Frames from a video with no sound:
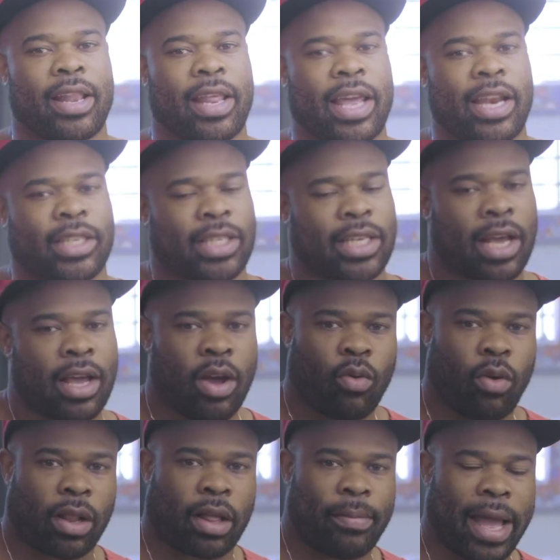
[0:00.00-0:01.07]
and ladies,
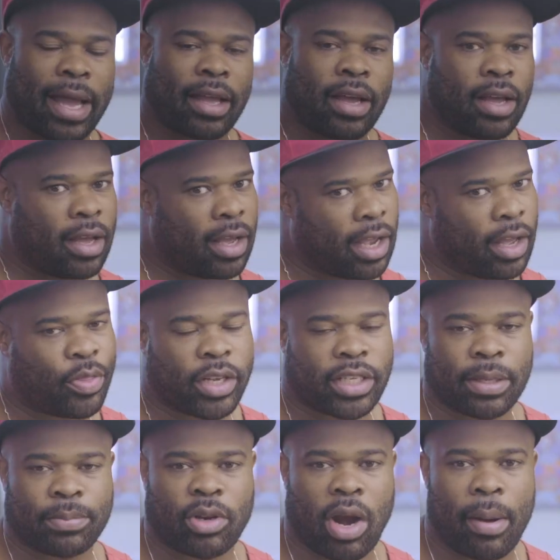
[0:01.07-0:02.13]
welcome back. Hit the
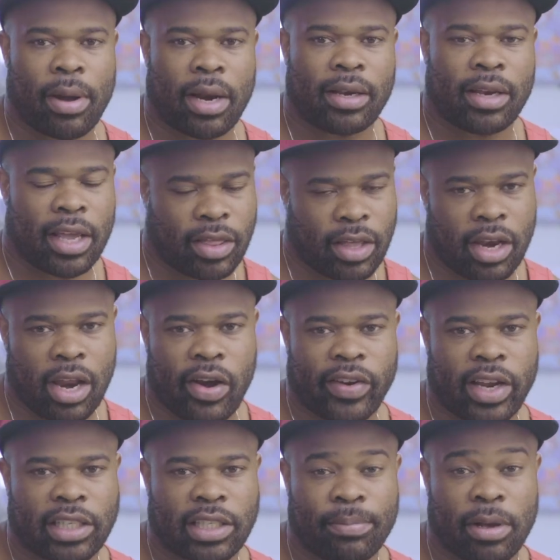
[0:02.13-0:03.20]
subscribe button, hit the
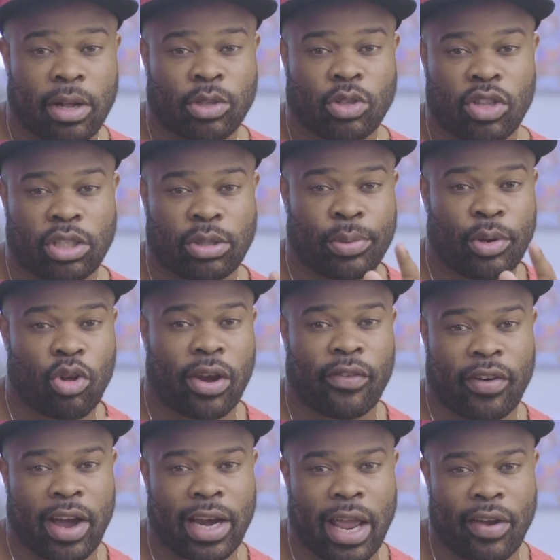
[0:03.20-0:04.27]
notification bell so that you'll be
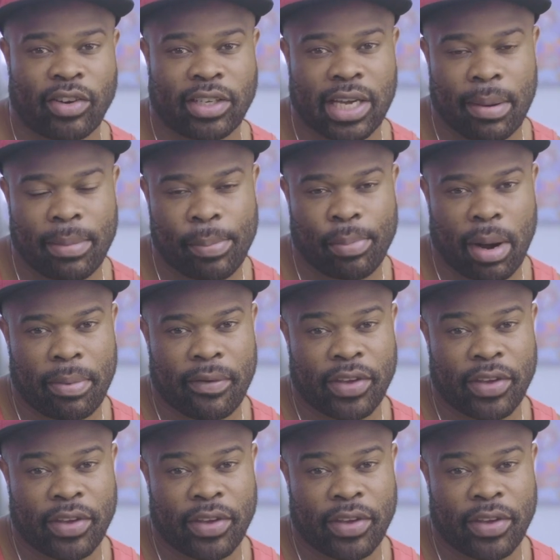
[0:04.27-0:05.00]
notified every time I put up a